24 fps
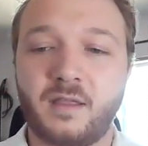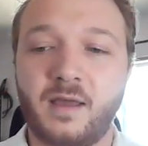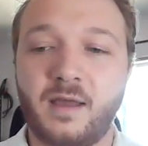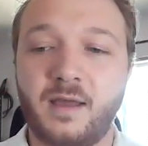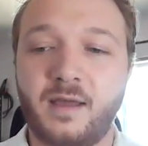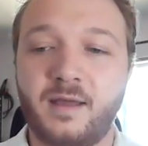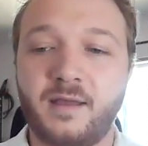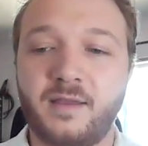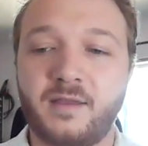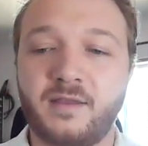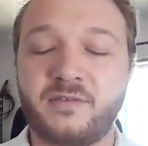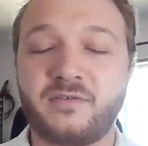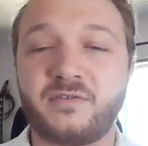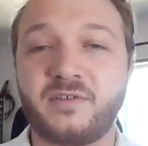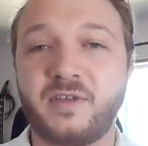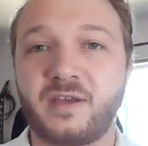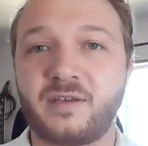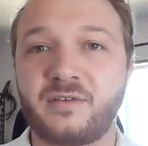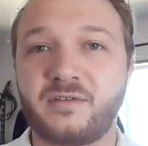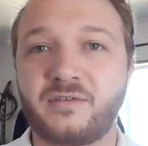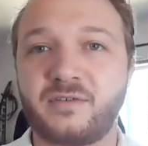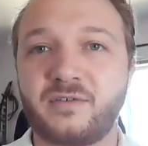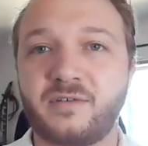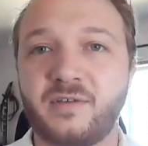uh,
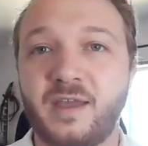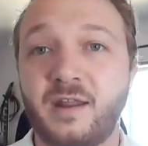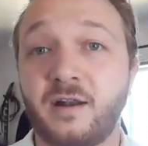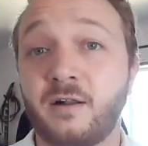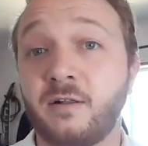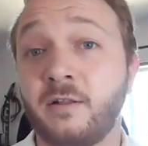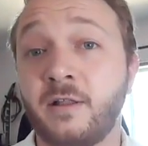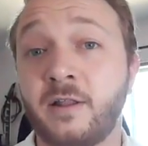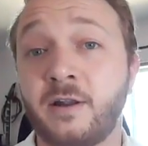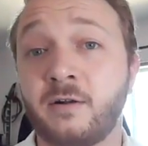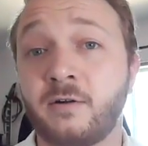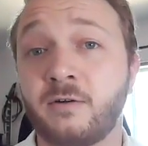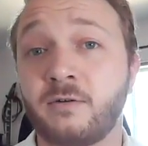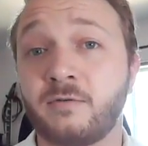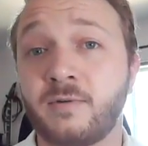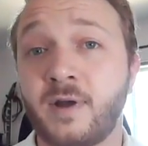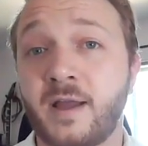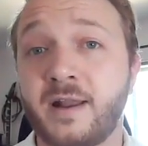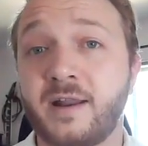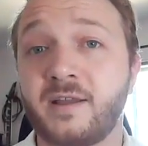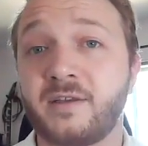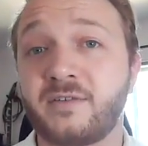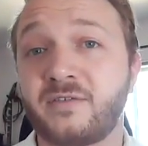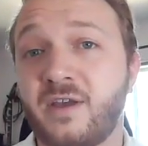6 analytical
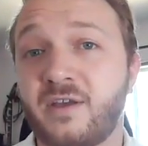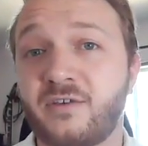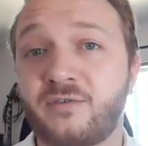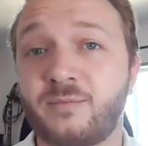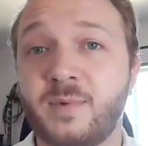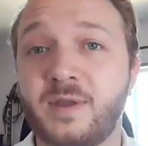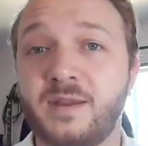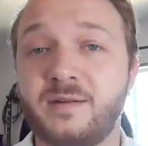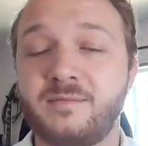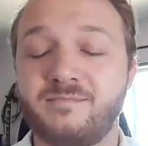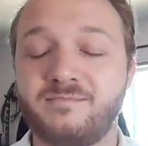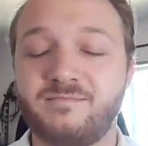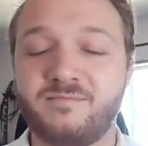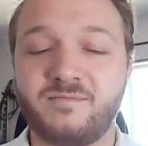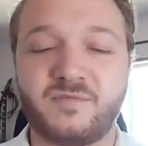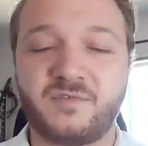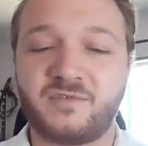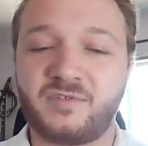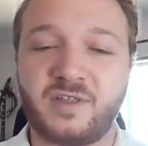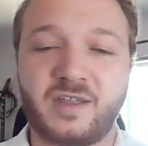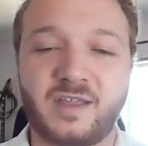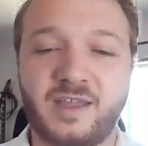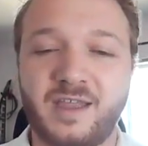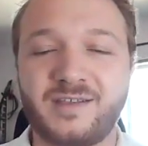writing assessment,
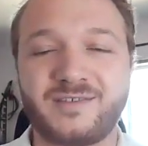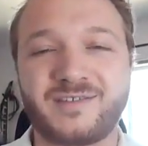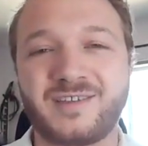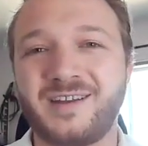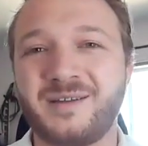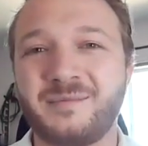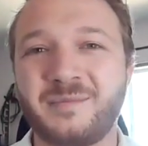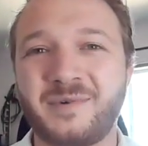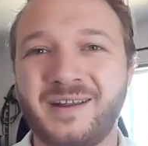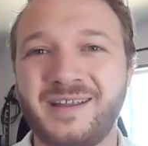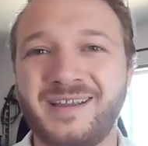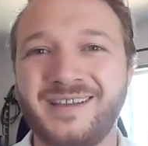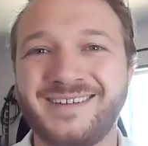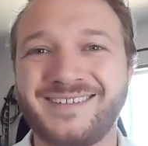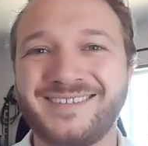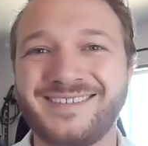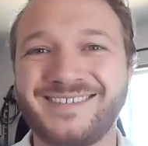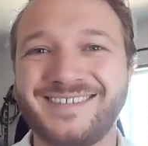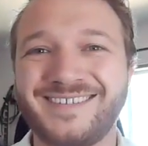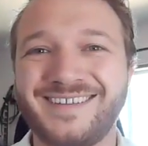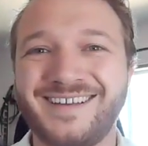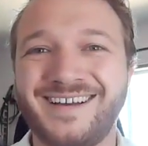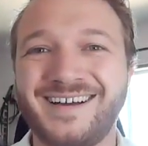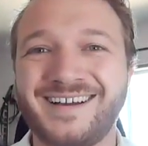just in case anybody
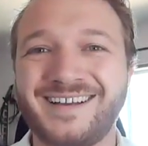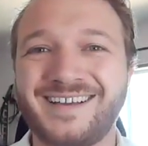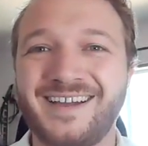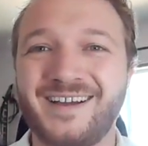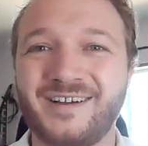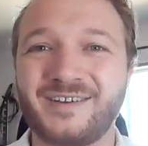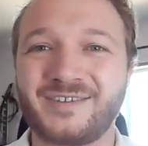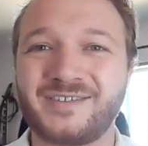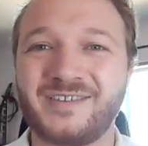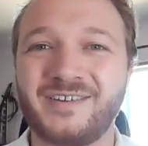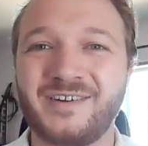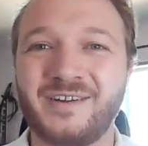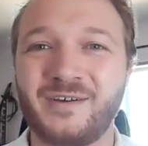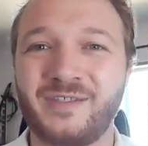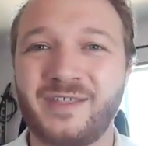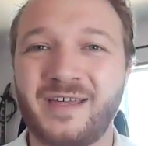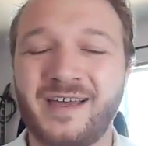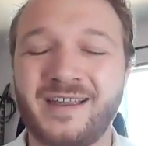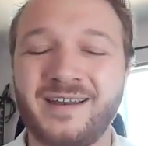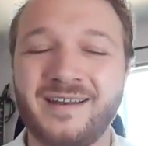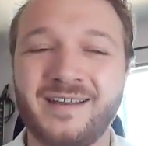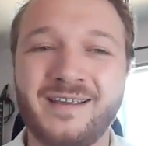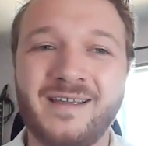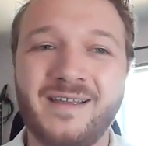uh, cares to know
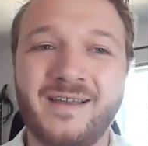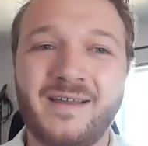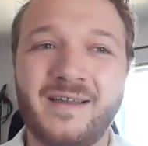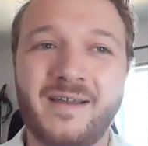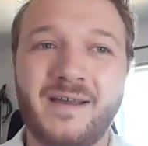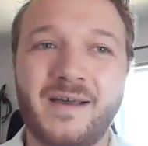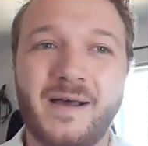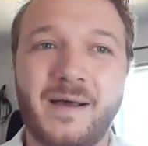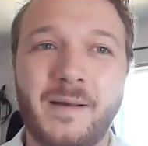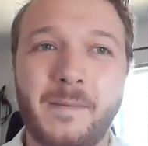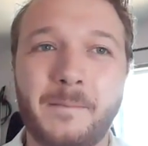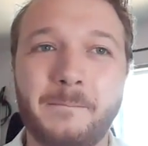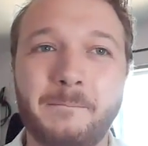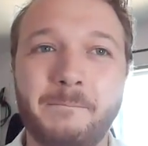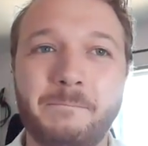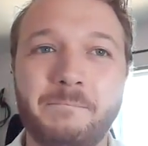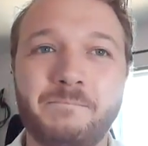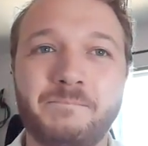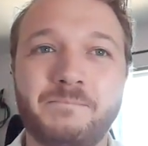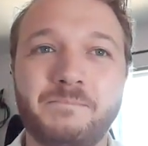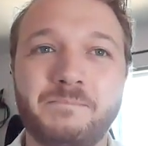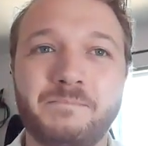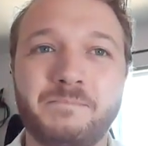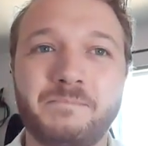that. Um,
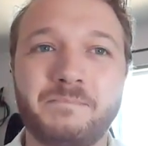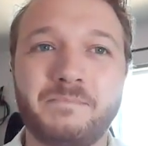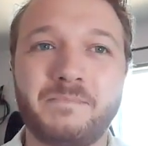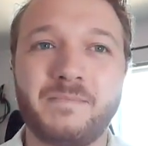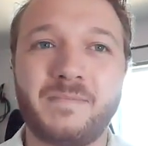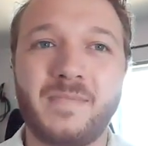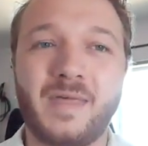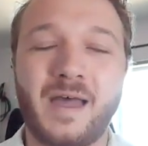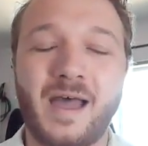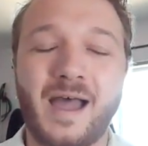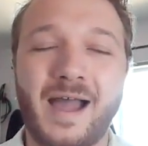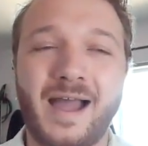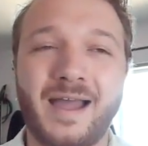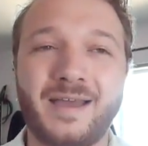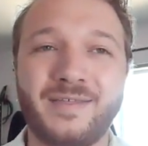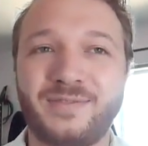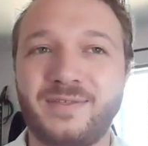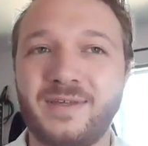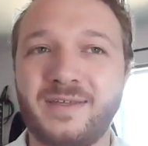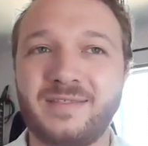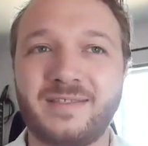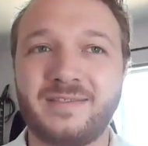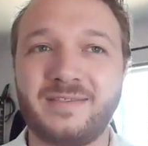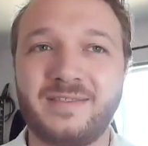I
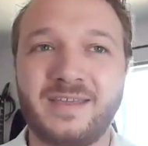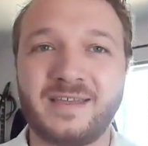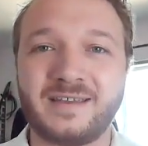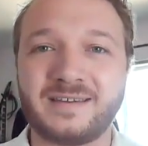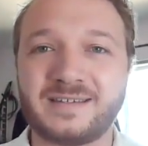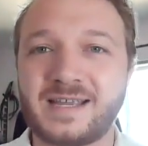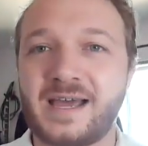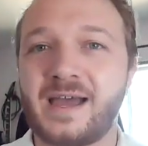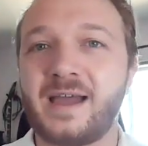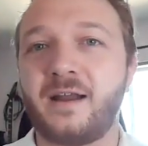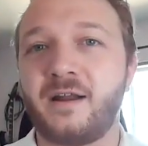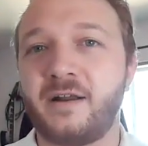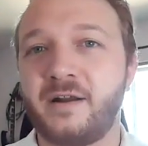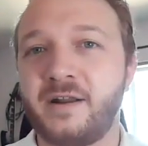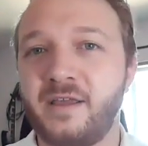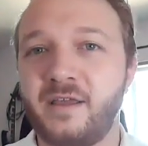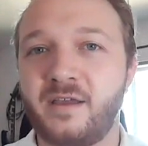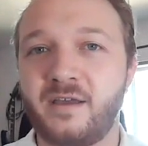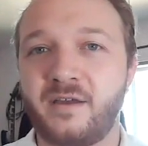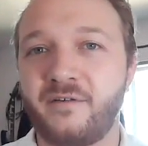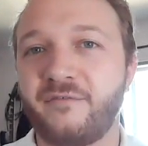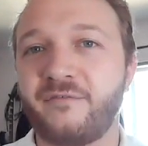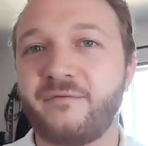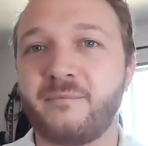think that the entirety
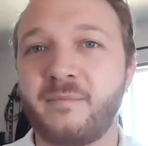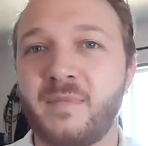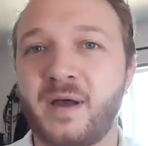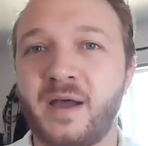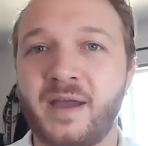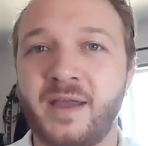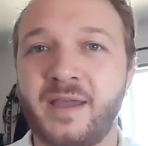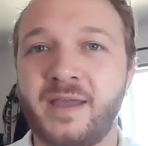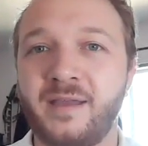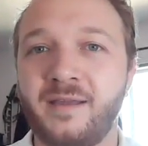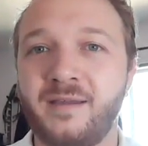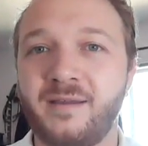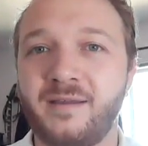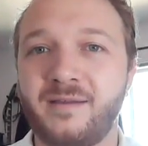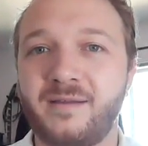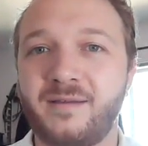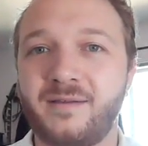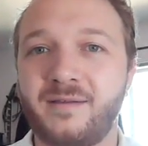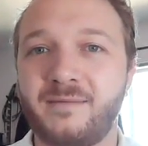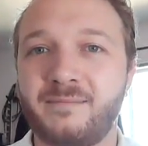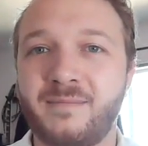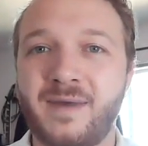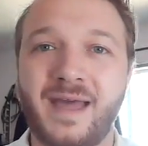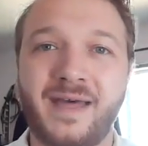of my
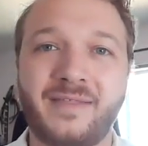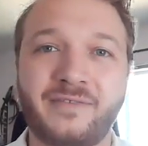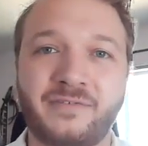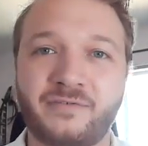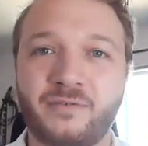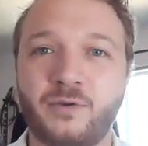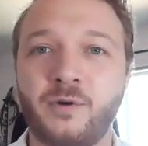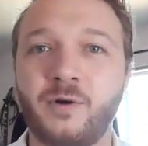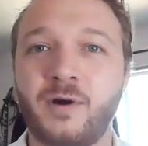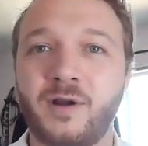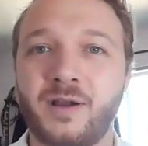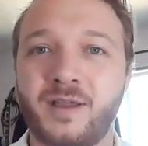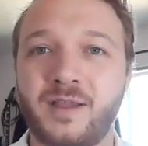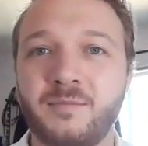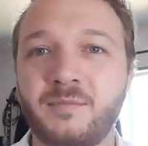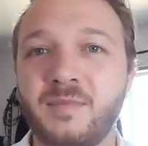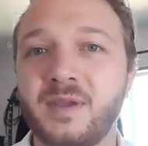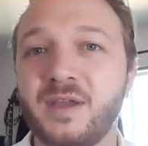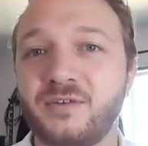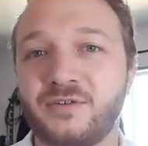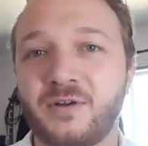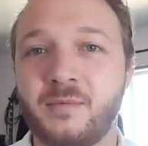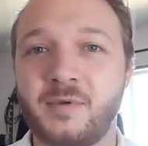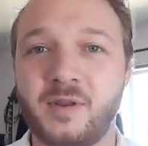math score can
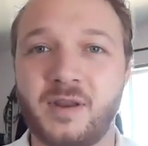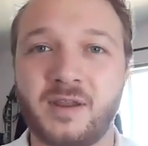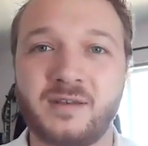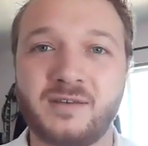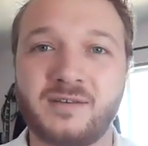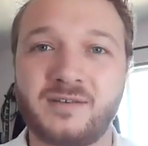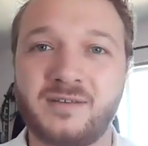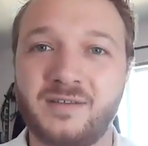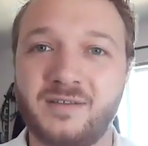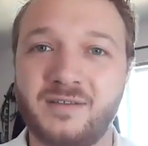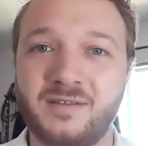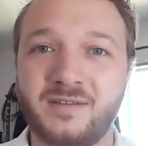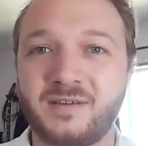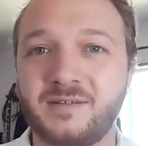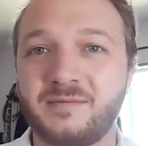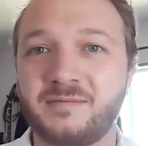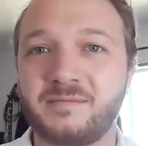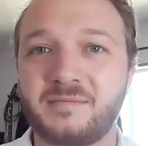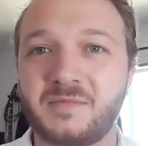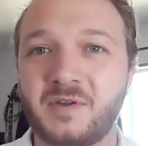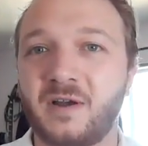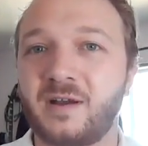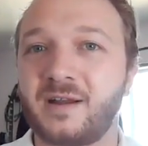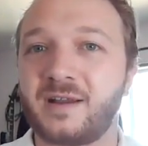be attributed to the
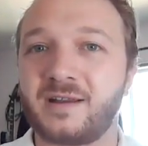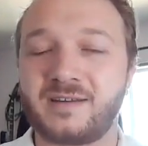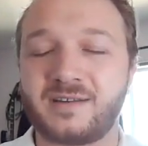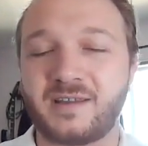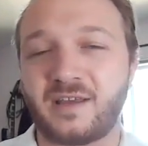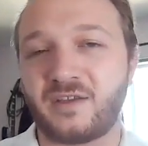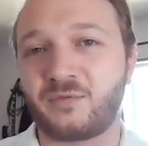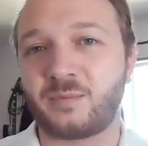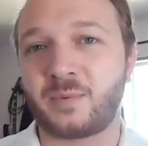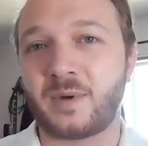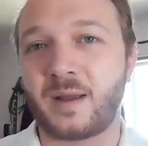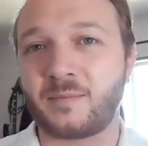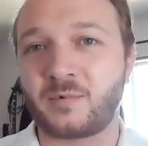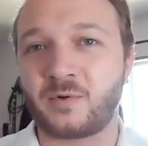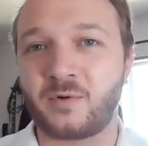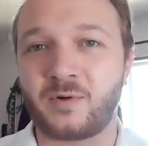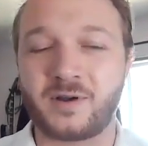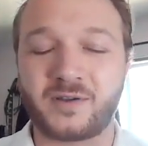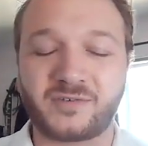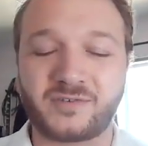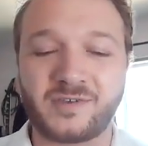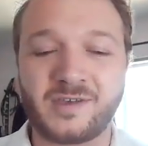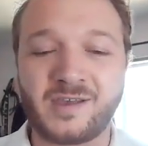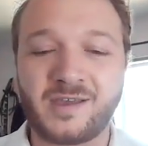target test prep
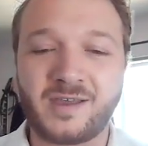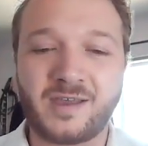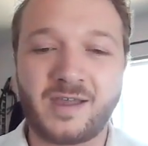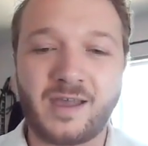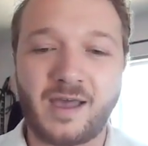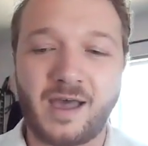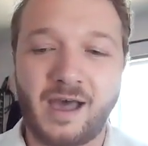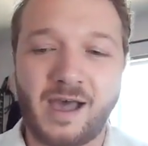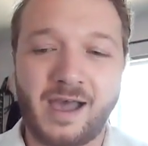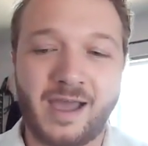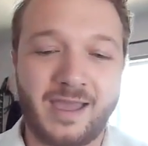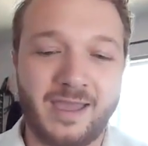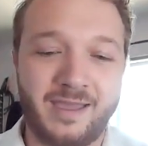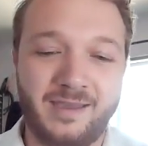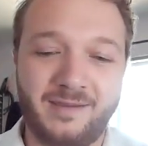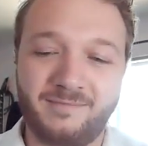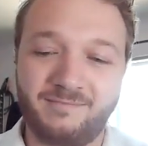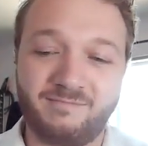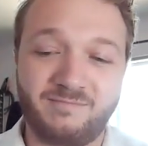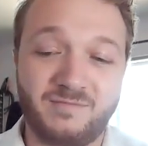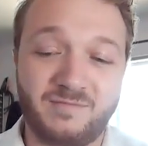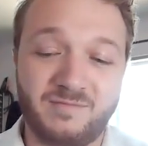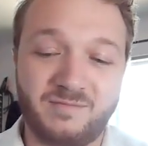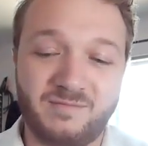course.
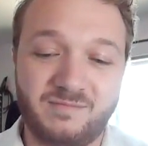I